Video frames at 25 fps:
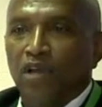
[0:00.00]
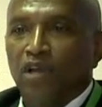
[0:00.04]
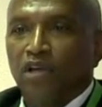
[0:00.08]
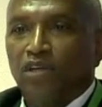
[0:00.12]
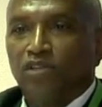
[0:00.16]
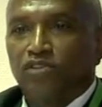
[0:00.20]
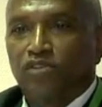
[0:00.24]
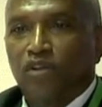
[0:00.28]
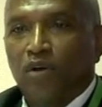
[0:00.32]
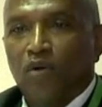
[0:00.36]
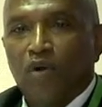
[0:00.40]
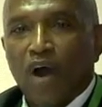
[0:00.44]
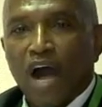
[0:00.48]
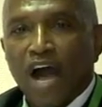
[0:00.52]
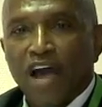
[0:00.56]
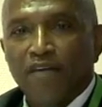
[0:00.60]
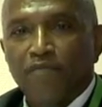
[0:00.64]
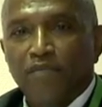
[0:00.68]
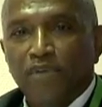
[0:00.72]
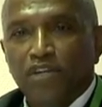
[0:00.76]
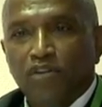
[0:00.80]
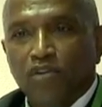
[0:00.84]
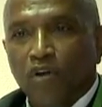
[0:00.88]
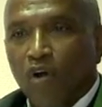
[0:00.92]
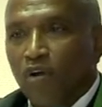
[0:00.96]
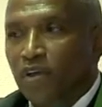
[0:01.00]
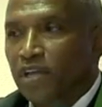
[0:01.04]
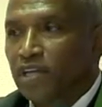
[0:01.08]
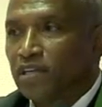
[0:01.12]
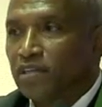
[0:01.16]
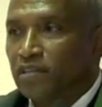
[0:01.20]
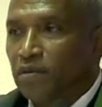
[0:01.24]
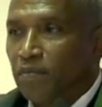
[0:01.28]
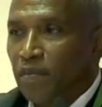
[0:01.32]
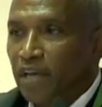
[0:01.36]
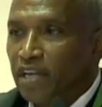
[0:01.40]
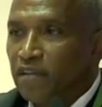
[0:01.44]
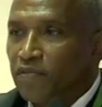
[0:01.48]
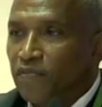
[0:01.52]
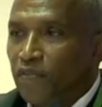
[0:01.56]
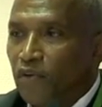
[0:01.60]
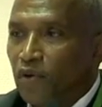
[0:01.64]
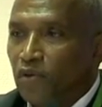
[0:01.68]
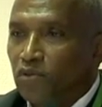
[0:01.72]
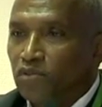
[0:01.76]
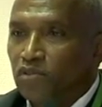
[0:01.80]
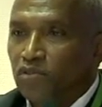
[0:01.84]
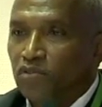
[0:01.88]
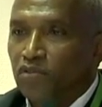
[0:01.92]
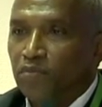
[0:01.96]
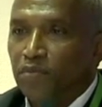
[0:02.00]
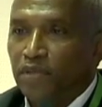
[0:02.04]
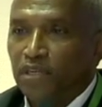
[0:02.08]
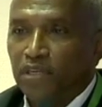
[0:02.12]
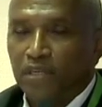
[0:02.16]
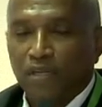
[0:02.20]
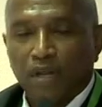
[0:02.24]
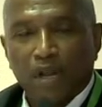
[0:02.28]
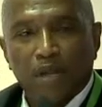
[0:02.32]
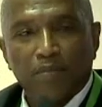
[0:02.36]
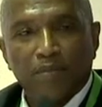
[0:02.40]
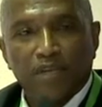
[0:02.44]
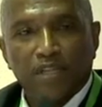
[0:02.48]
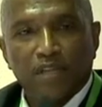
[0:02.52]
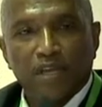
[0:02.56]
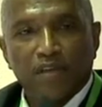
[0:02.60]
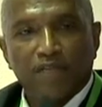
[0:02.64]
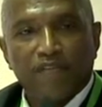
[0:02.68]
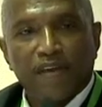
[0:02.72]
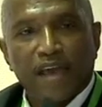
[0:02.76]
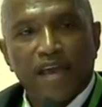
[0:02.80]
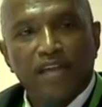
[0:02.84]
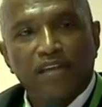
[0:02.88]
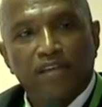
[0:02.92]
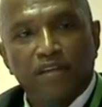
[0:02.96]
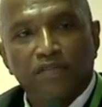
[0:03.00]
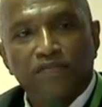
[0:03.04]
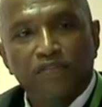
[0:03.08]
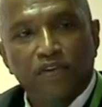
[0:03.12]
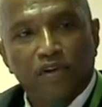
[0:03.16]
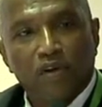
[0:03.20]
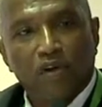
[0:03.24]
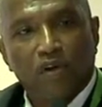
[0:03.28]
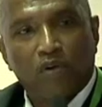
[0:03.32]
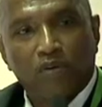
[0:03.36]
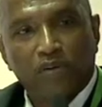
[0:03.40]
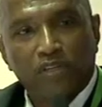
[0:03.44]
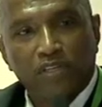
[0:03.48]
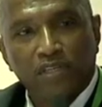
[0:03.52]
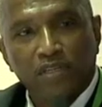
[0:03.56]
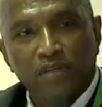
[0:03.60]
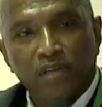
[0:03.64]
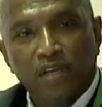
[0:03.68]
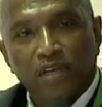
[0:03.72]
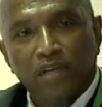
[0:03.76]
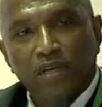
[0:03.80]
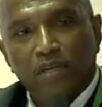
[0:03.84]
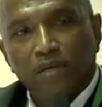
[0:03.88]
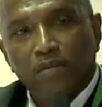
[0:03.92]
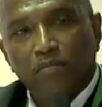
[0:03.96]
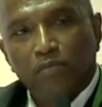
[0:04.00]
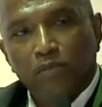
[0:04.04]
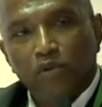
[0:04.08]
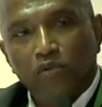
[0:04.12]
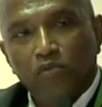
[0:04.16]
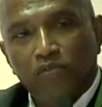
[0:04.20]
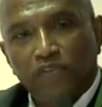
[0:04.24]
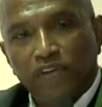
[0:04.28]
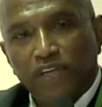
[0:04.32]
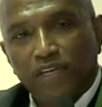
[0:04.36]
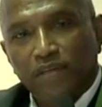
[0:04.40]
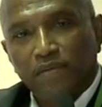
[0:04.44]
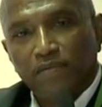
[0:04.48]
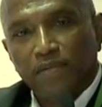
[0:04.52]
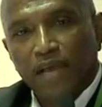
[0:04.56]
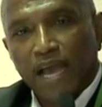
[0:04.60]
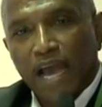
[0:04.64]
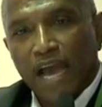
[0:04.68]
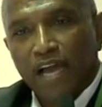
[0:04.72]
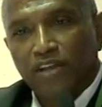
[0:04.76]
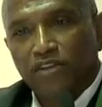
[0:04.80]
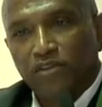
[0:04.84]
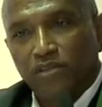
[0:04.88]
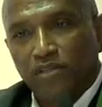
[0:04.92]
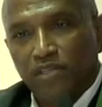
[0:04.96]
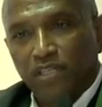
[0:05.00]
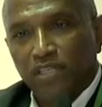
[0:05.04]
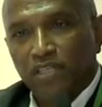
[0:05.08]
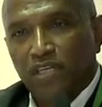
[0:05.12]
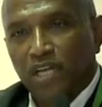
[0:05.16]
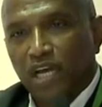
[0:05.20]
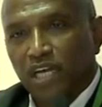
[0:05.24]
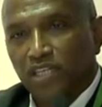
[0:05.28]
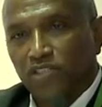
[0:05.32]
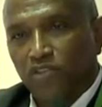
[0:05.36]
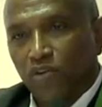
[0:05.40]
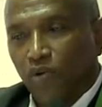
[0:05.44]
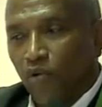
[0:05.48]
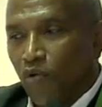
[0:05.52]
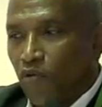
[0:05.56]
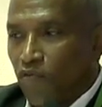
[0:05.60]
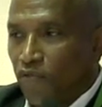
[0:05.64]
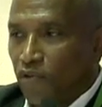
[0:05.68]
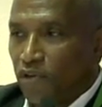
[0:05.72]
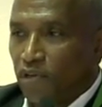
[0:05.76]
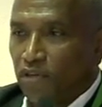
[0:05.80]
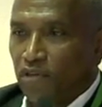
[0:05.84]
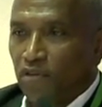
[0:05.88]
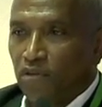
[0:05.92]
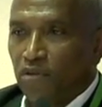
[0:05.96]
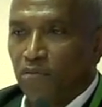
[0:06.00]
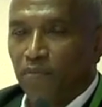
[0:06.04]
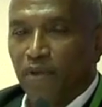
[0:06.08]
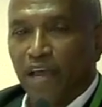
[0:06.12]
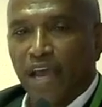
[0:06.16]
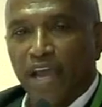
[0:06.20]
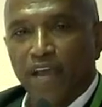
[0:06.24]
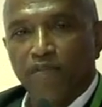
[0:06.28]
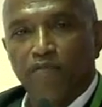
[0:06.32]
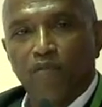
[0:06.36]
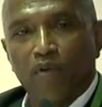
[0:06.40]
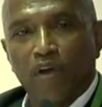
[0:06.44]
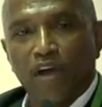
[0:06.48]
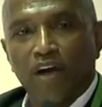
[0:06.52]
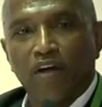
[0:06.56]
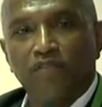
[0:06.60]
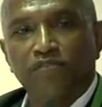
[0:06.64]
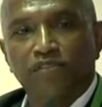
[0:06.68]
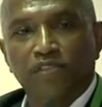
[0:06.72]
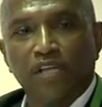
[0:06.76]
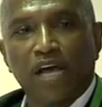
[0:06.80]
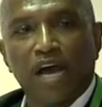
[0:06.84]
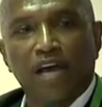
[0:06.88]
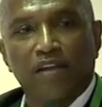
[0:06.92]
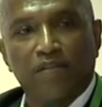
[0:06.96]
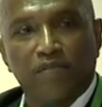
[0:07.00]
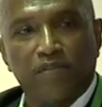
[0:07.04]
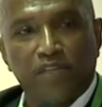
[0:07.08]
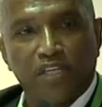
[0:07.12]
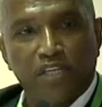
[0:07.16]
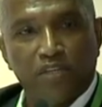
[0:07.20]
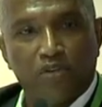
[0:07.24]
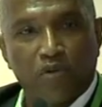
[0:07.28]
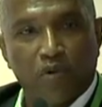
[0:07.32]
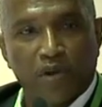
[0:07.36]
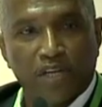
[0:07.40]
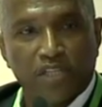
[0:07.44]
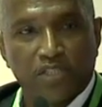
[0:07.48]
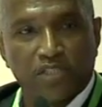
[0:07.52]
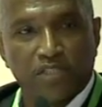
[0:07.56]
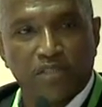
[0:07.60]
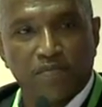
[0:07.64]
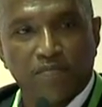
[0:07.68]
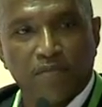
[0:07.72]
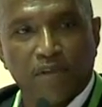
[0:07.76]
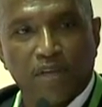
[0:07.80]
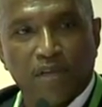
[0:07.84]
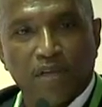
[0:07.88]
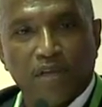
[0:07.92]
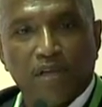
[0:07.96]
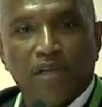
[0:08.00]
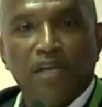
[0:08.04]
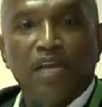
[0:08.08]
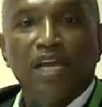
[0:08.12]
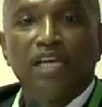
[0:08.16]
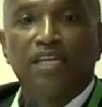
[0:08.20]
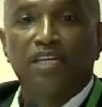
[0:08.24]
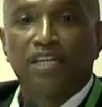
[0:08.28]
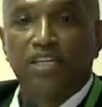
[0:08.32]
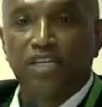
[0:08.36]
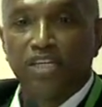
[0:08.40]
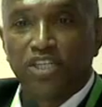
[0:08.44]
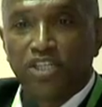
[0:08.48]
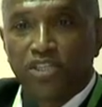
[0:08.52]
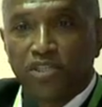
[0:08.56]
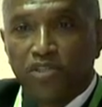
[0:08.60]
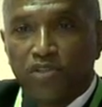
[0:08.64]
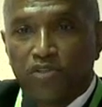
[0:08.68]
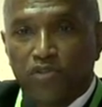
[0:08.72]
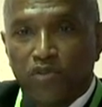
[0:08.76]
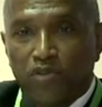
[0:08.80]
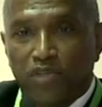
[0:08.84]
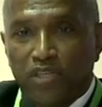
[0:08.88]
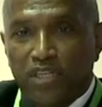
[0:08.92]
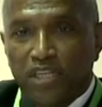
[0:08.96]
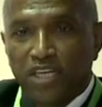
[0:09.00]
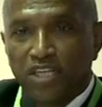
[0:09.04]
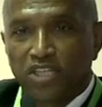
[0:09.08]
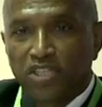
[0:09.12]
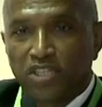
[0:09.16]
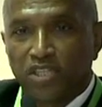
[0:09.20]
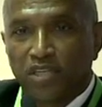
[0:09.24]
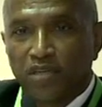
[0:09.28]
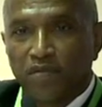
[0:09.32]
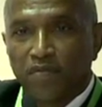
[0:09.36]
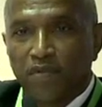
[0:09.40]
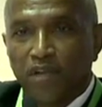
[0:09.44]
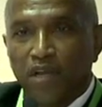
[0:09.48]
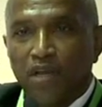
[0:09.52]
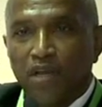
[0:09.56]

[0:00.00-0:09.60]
So I've been talking to many folks who've been telling me they've had difficulty moving AccuDetox over into the behavioral health side of the equation in addition to addiction.